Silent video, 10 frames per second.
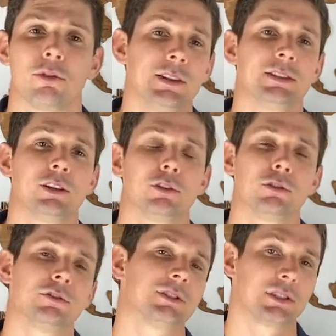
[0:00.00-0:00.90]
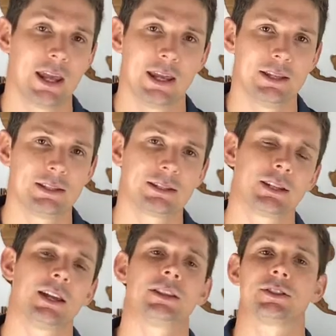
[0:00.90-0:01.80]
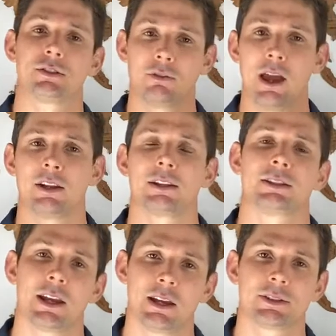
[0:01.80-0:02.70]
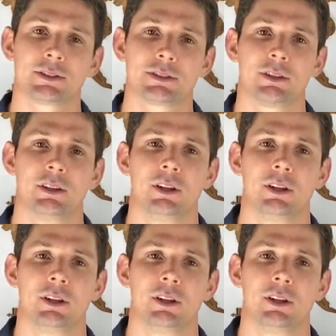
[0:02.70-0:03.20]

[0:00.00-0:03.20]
This includes Cairns and its surrounding towns,